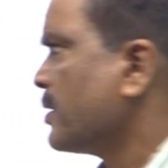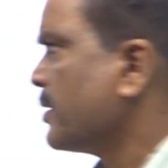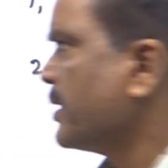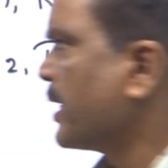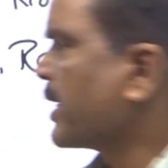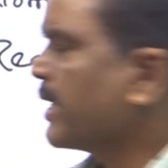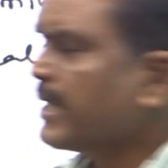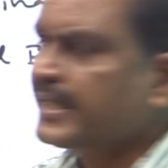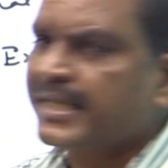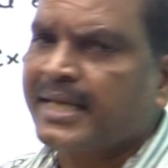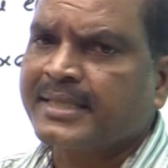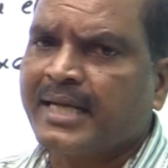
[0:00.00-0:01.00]

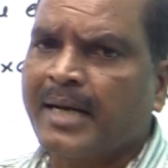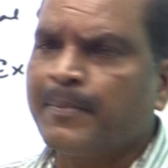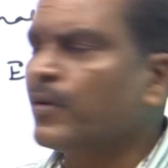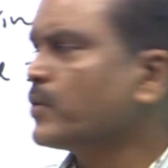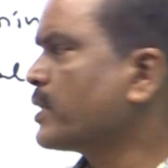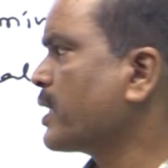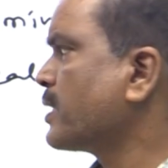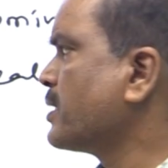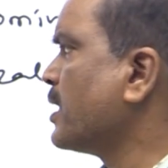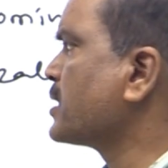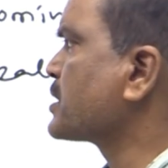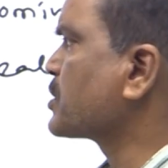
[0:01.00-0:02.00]
Narendra Damodara
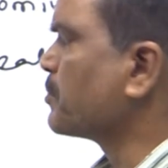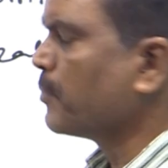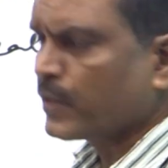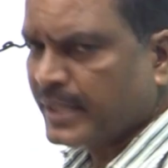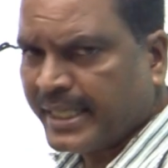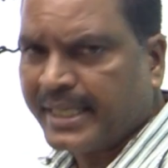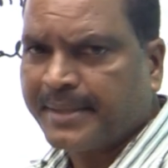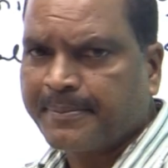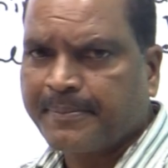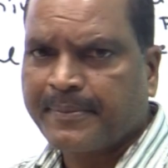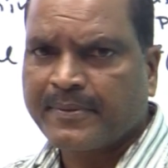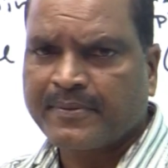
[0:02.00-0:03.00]
Das
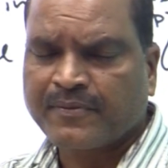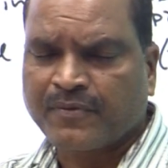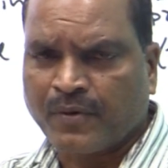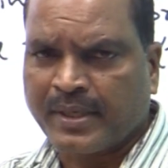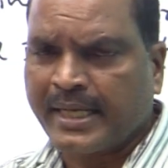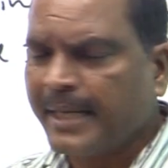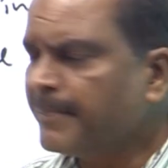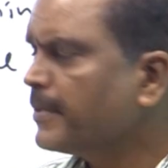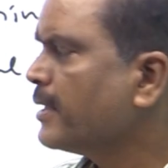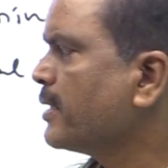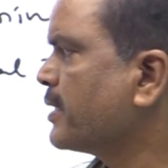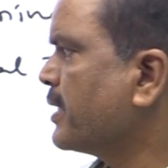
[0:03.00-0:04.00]
Modi. Full
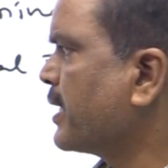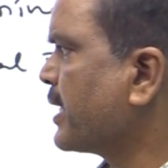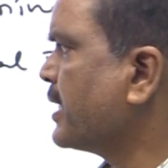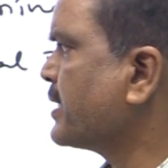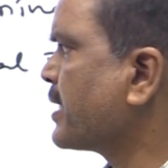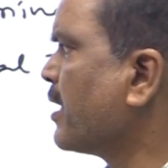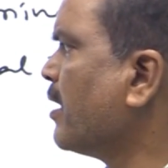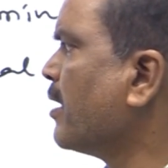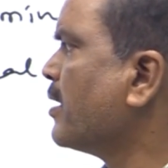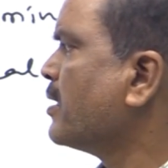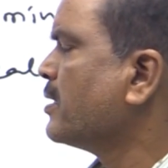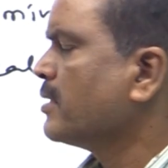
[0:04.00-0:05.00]
name
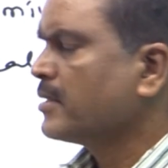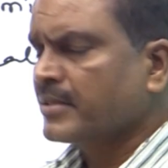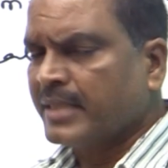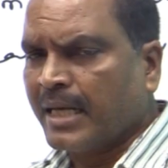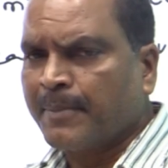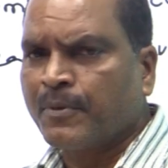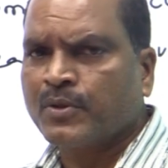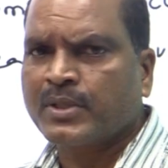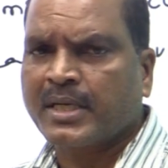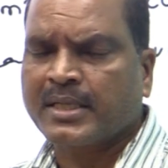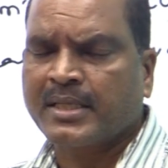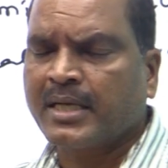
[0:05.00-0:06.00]
Narendra
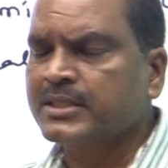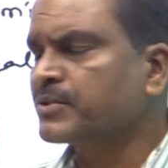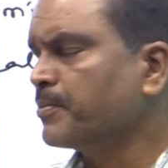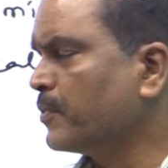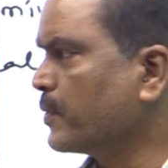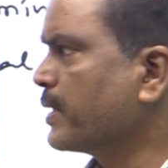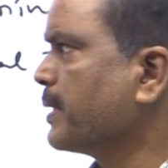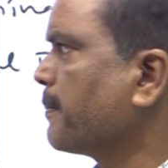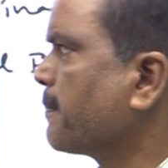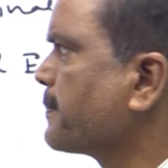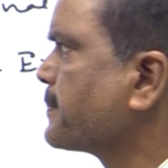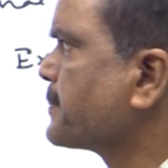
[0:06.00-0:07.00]
Damodara Das
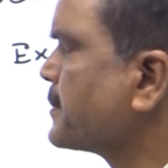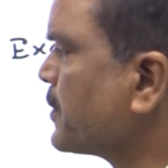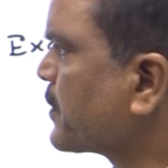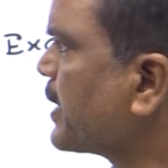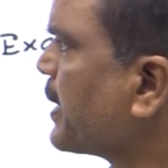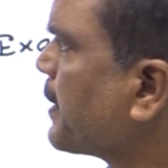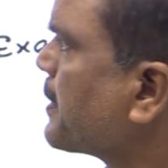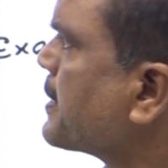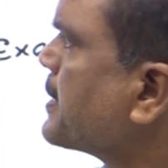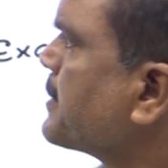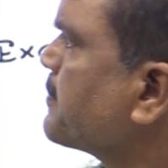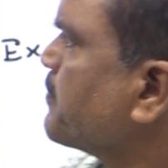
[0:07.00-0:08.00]
Modi.
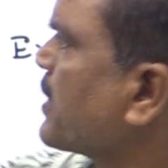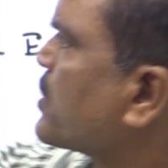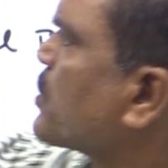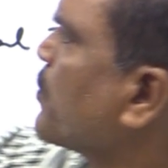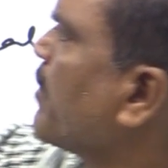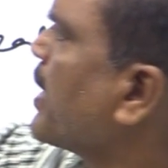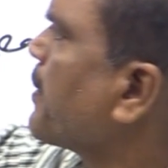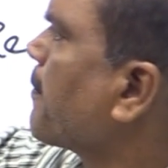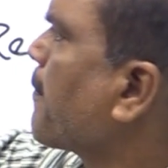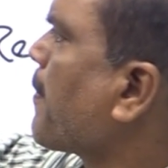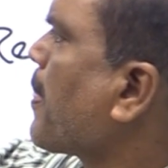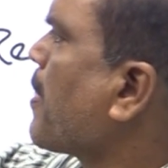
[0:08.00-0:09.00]
Okay. Next
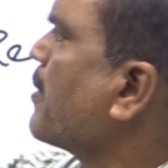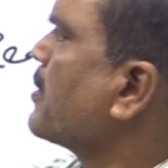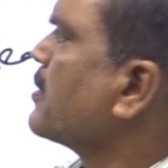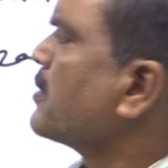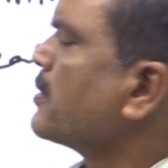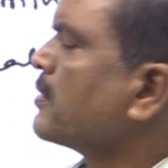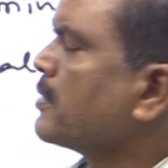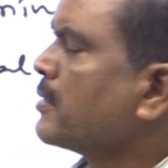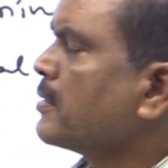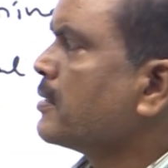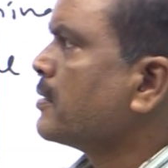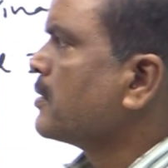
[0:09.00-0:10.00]
one.
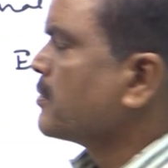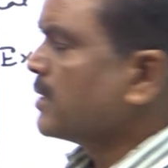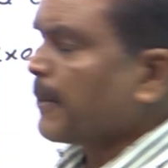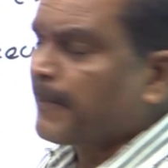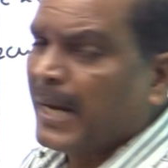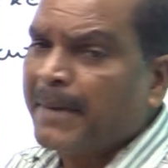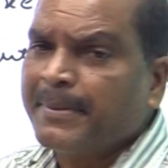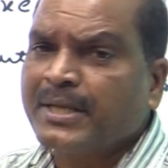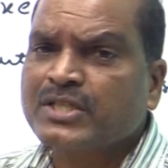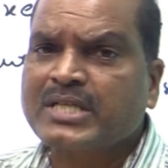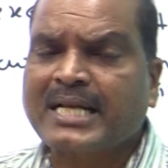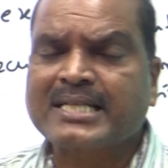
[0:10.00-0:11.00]
The Prime
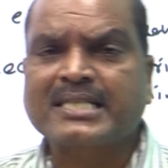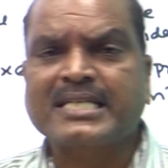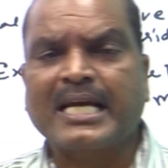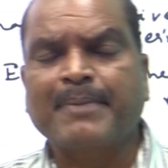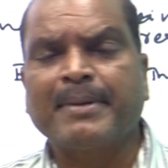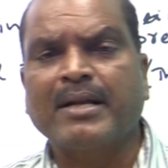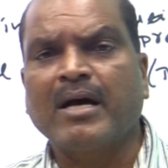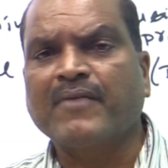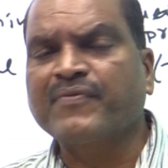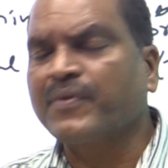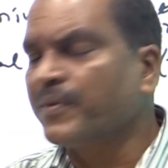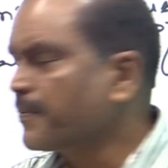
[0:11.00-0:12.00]
Minister is the chairman of